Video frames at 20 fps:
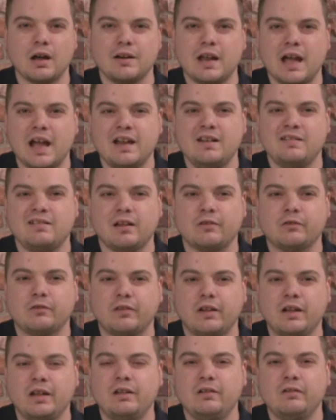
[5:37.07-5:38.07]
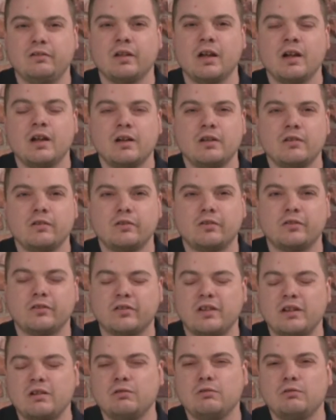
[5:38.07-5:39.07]
And the HSTs
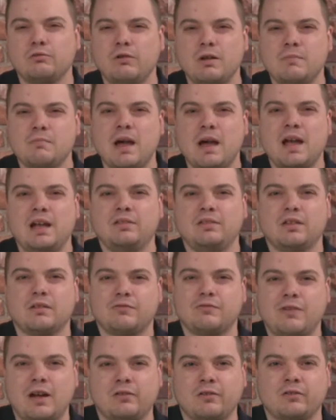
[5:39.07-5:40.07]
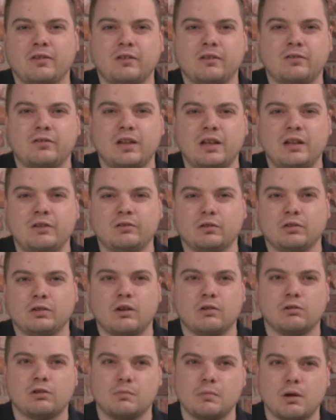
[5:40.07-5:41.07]
still remain the fastest diesel
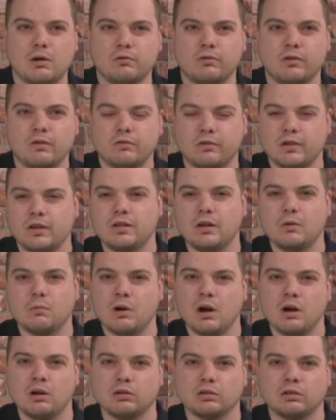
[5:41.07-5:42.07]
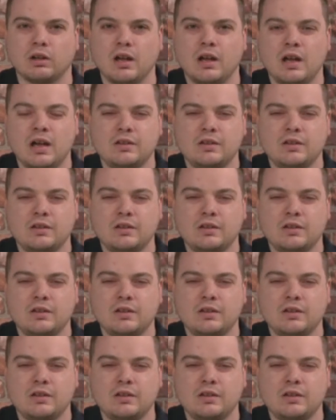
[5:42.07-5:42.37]
locomotives in the world.